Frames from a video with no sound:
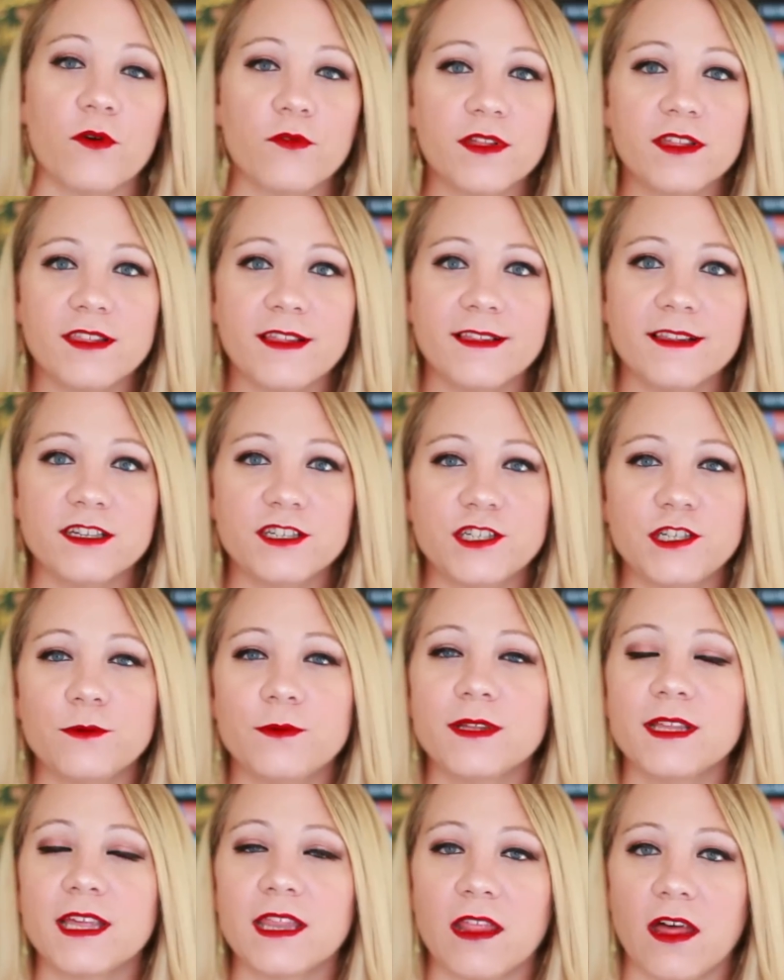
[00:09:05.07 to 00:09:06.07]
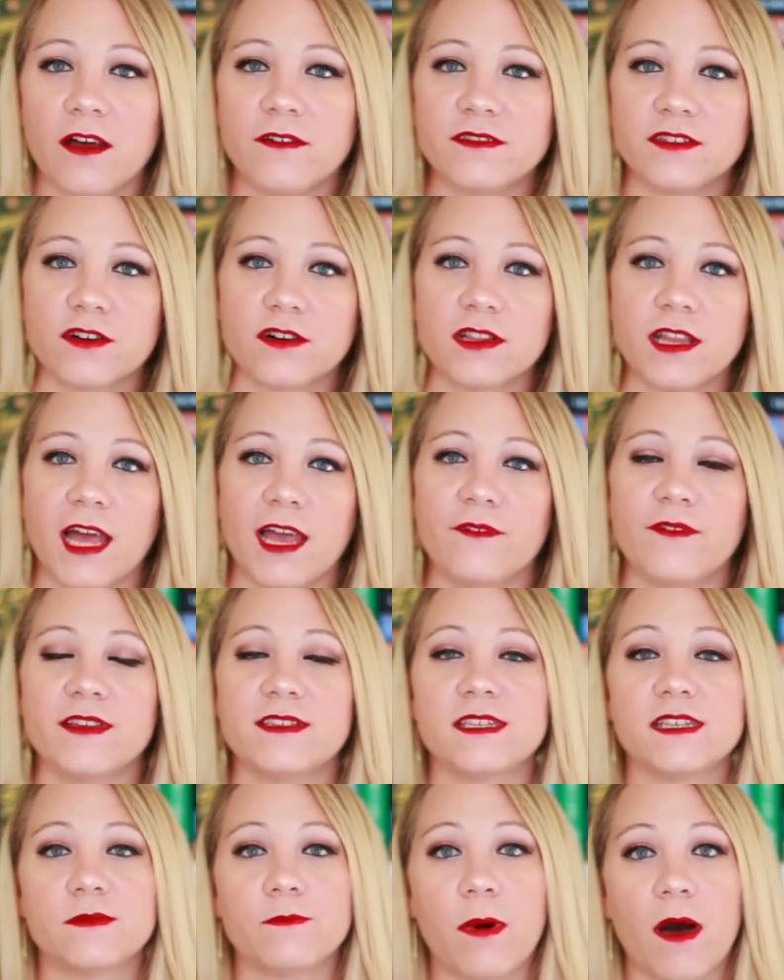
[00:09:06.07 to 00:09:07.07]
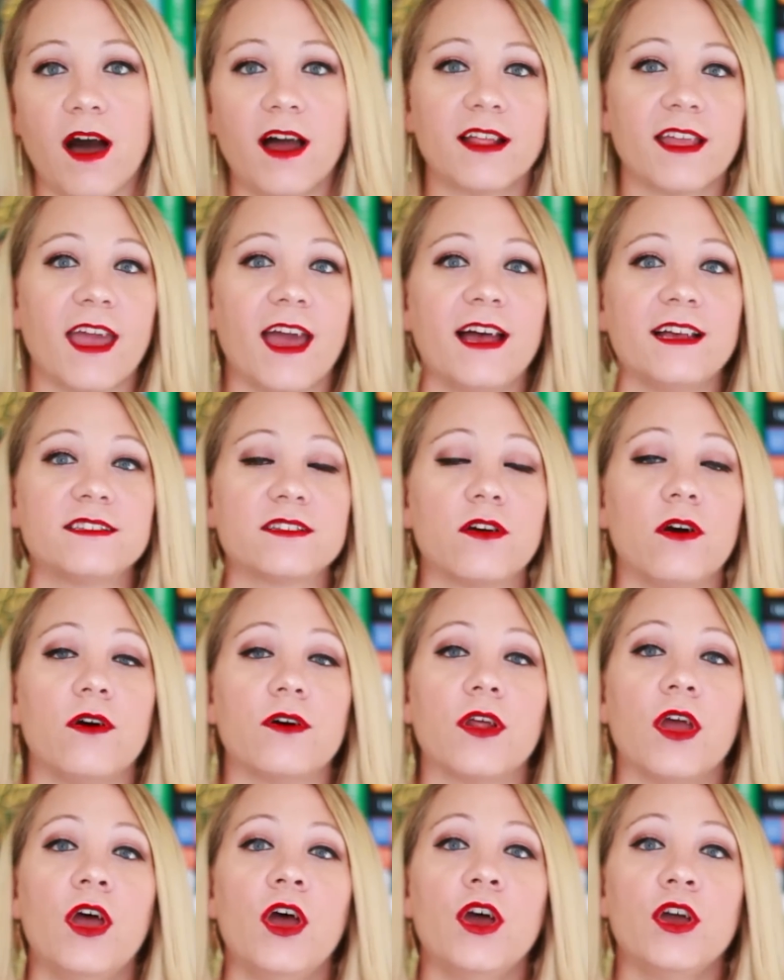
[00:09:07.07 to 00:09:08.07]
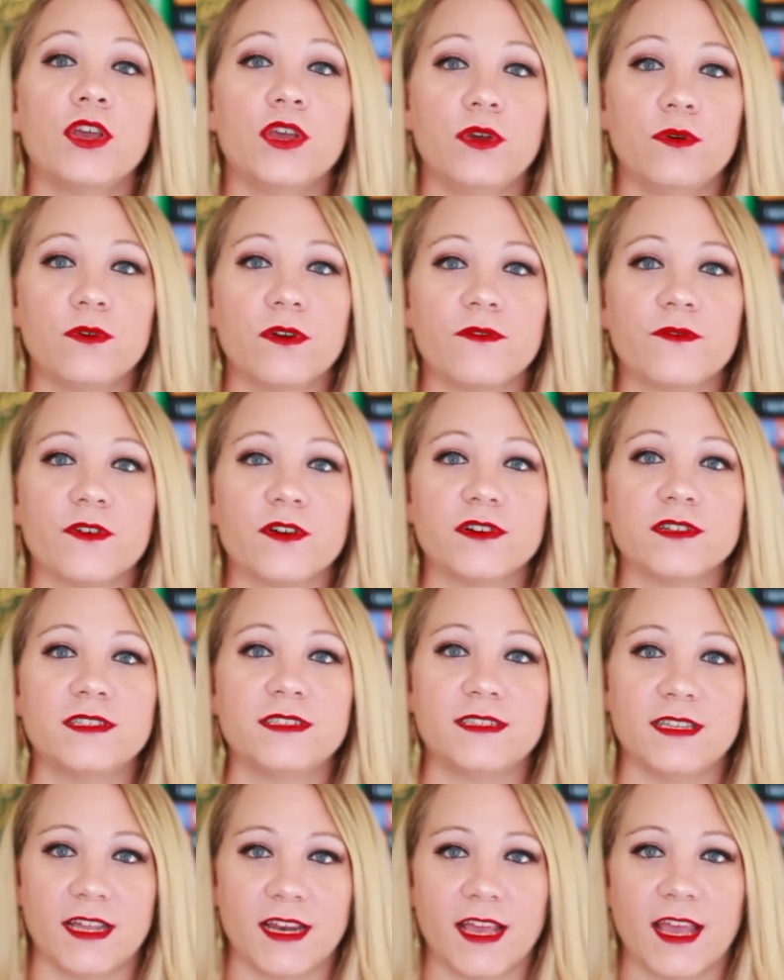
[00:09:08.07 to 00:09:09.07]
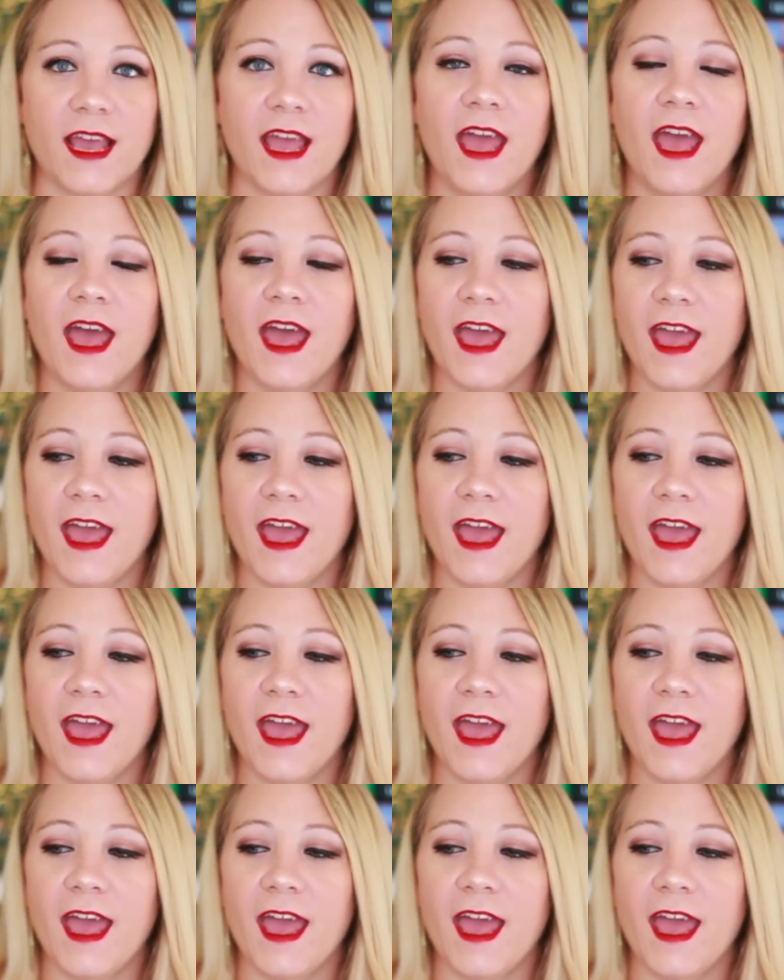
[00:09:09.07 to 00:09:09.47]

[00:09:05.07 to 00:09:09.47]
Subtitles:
The only thing that she really loves in her life is this podcast called Universe City.